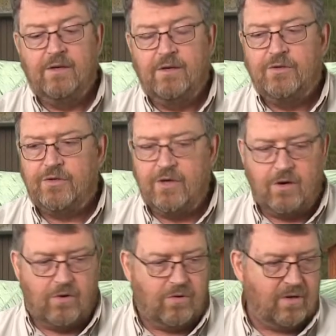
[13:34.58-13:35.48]

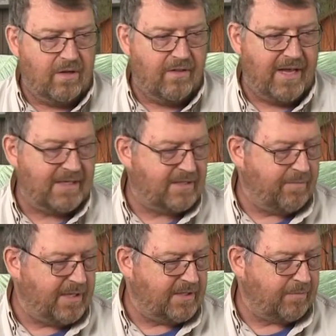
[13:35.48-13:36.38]
So that's the
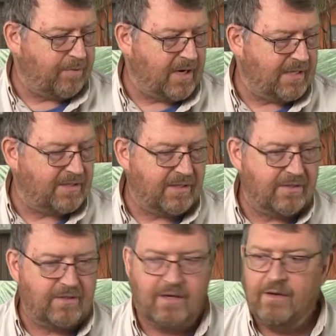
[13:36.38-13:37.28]
basic
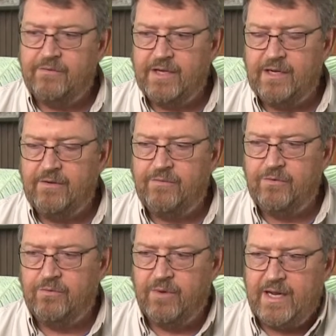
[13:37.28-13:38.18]
process of getting the
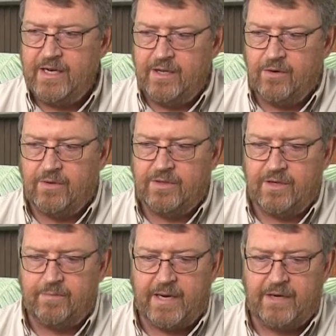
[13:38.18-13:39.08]
food ready to go into
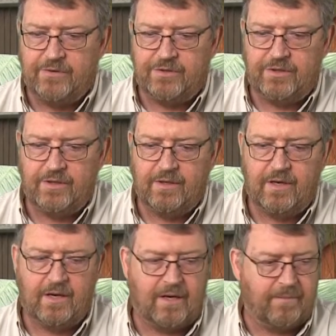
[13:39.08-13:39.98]
the pouch.
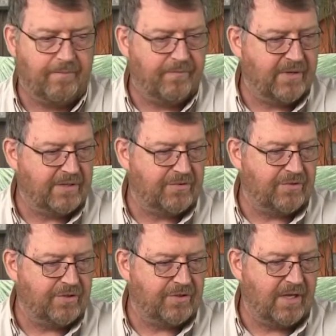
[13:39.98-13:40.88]
Let's
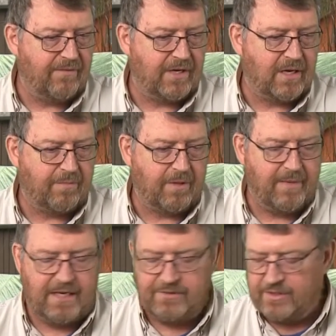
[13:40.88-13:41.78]
just give it a couple of
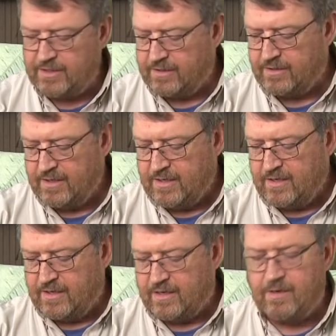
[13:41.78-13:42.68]
minutes here.
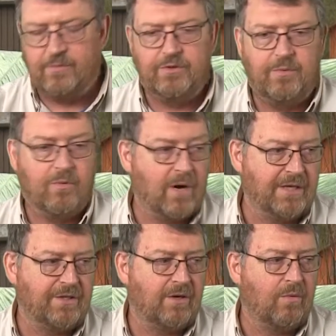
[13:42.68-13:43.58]
We should be
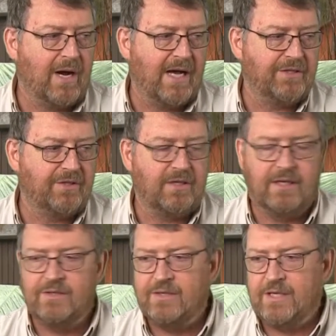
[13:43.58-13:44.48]
watching our watch
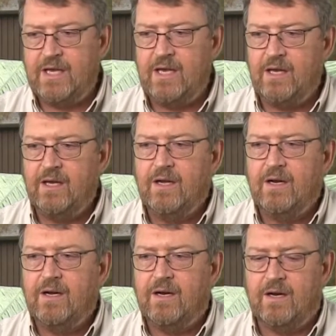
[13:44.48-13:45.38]
and see
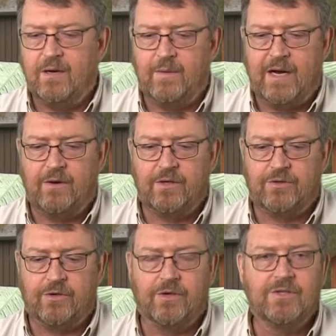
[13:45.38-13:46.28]
how
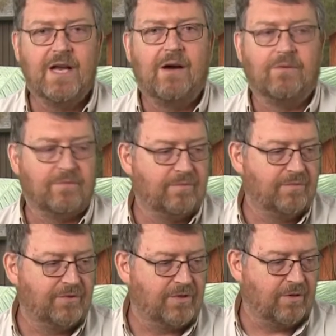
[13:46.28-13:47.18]
it turns out.
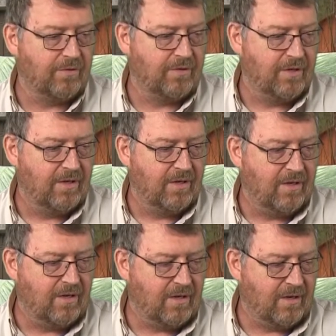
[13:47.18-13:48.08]
So
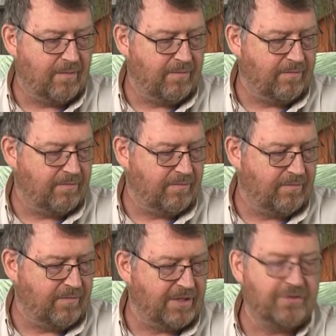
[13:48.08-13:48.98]

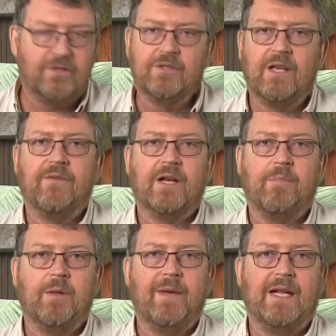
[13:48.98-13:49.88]
let's just give it a
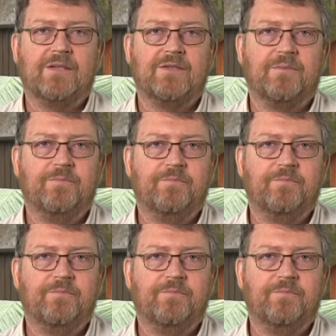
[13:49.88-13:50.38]
couple of minutes.